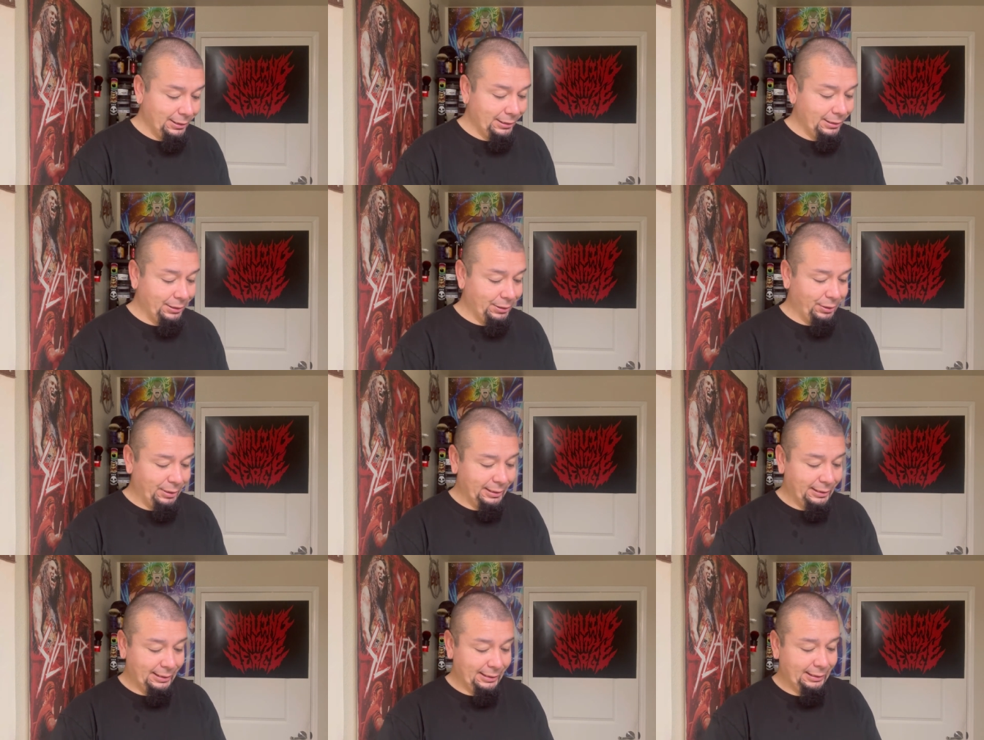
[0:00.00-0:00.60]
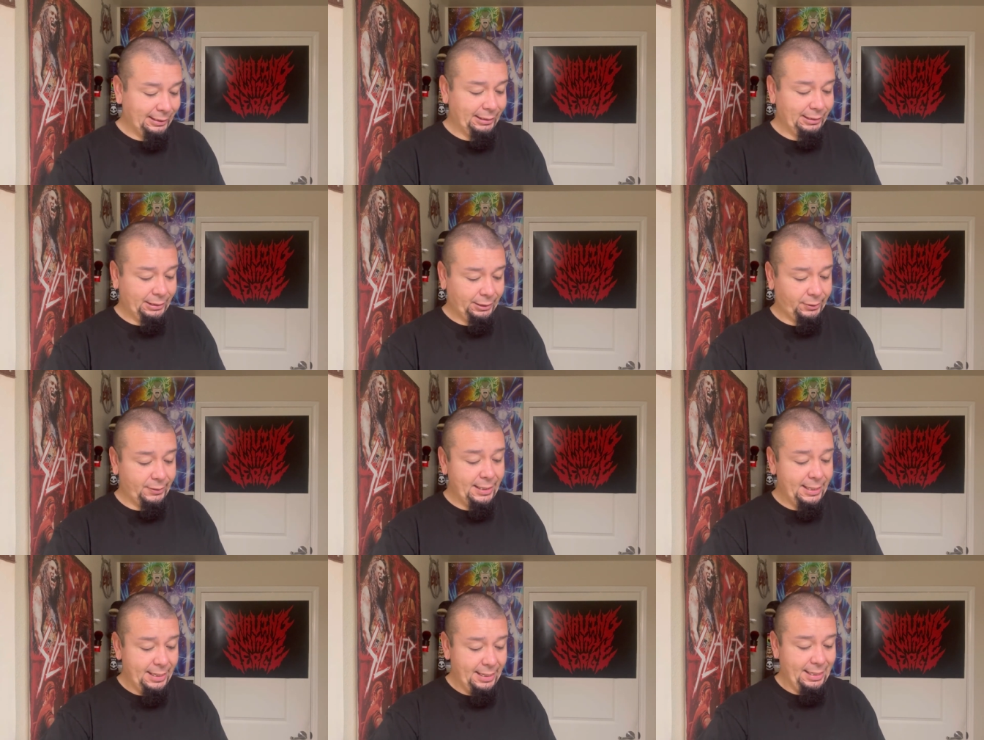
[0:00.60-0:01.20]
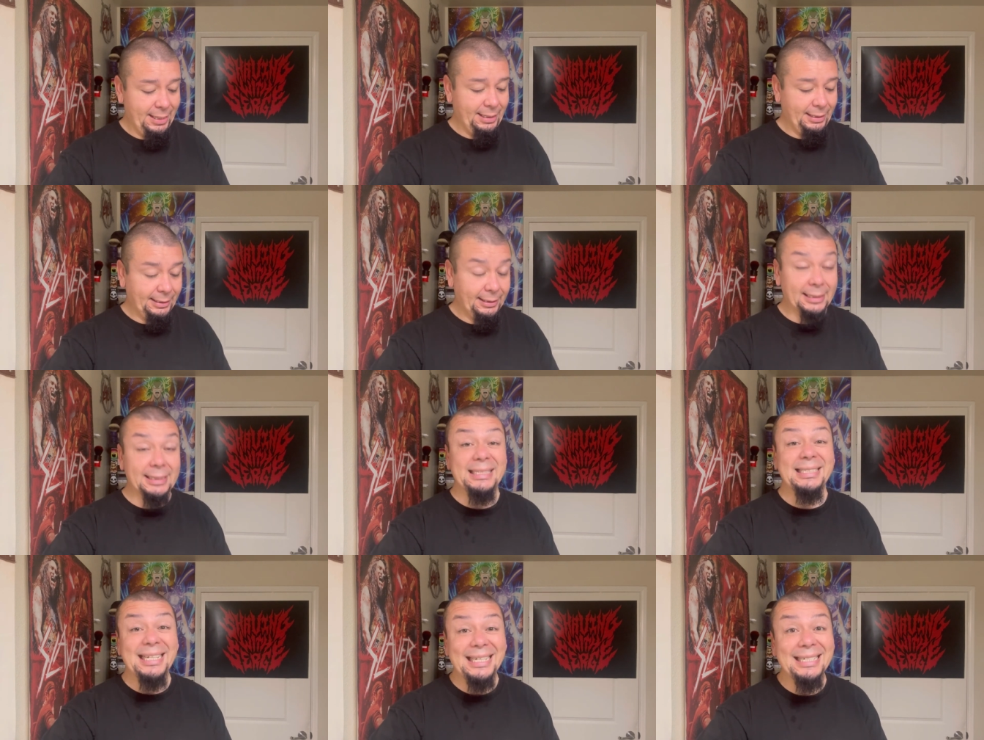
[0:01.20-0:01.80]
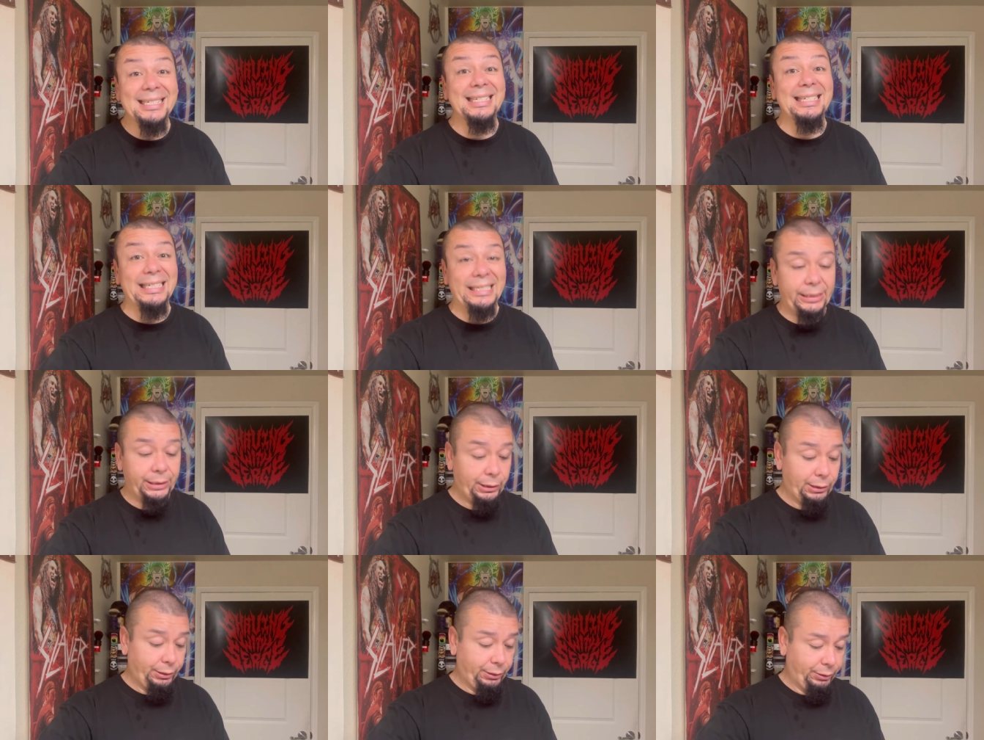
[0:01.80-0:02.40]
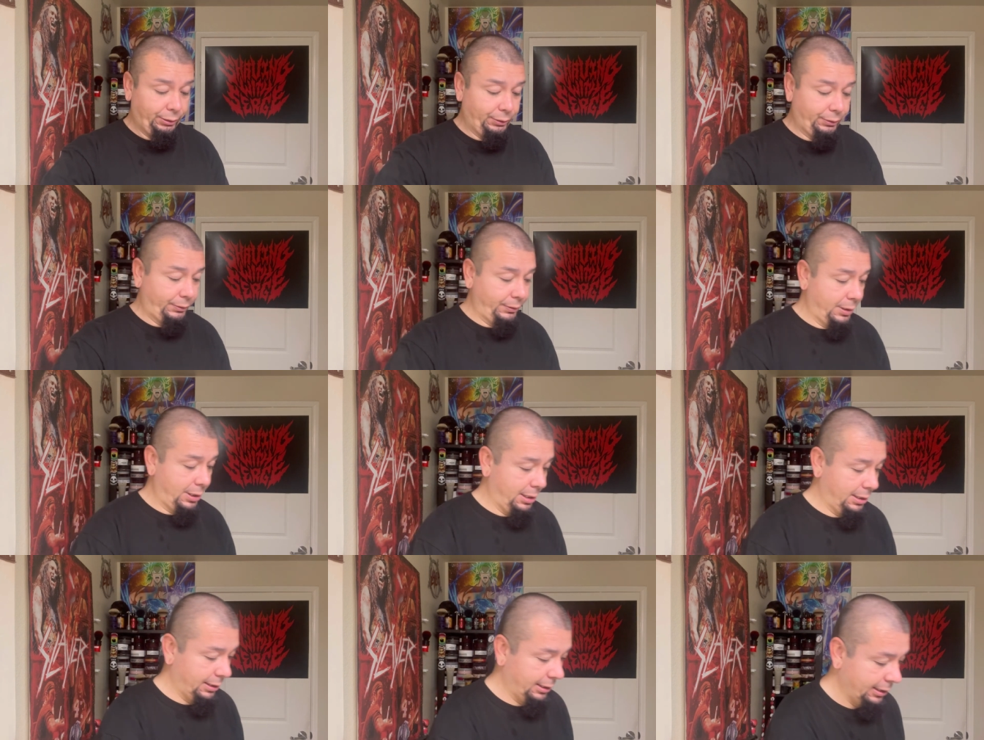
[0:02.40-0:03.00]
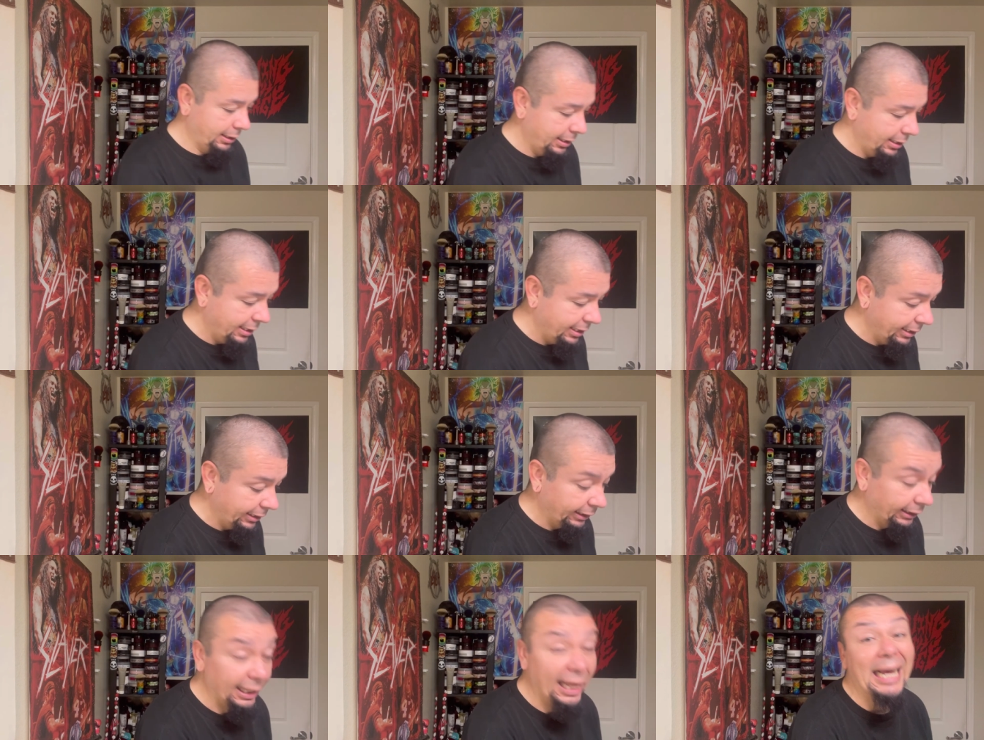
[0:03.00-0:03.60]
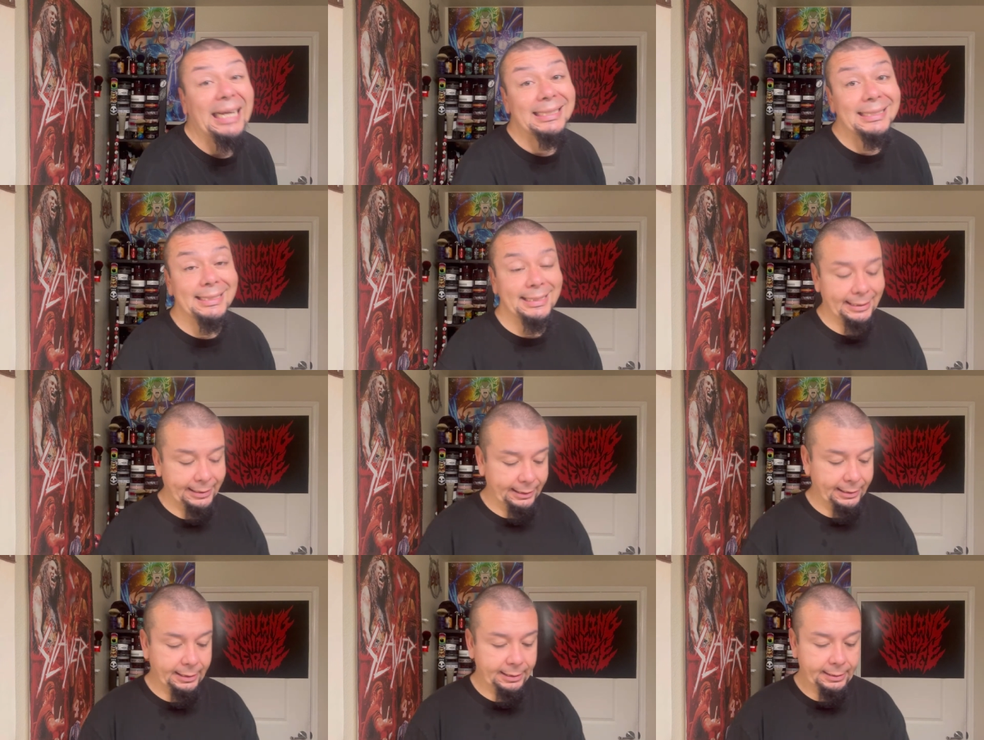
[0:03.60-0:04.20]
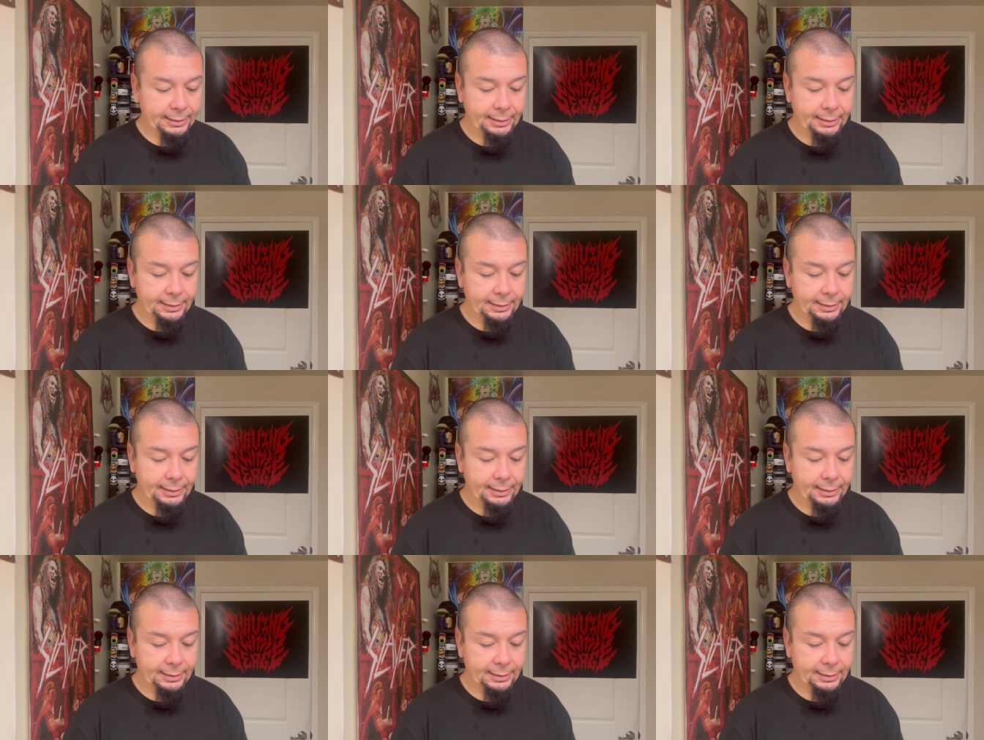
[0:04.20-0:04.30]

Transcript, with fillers: So the, strength, the scent is strong, lasting,